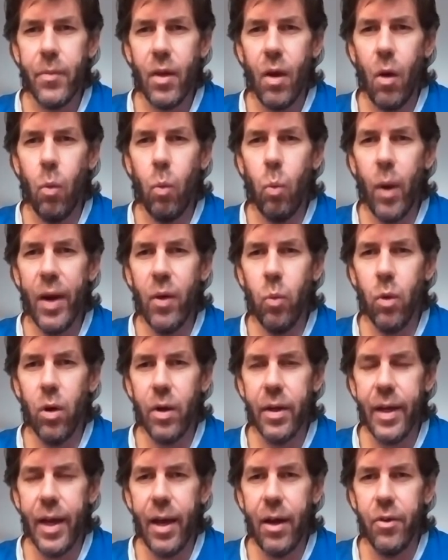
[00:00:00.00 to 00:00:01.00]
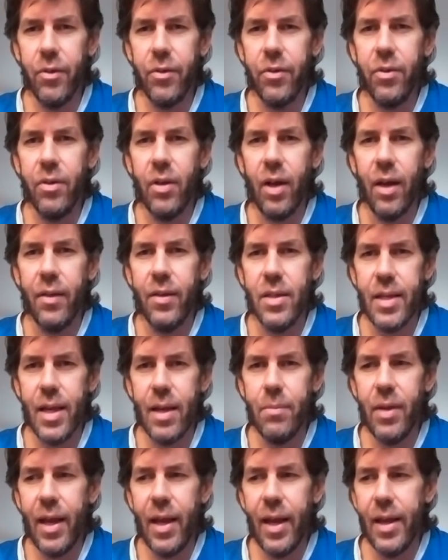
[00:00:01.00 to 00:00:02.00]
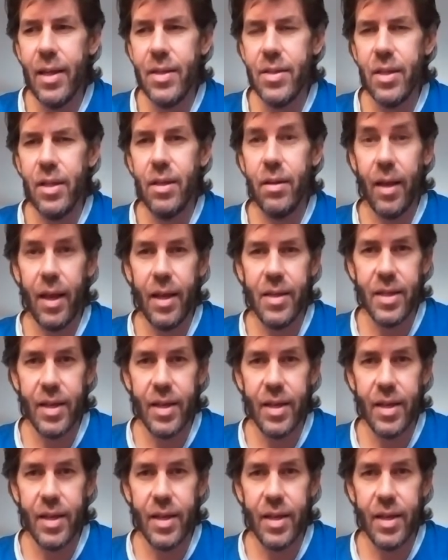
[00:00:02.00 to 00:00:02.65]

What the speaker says: weight workout on the same day as an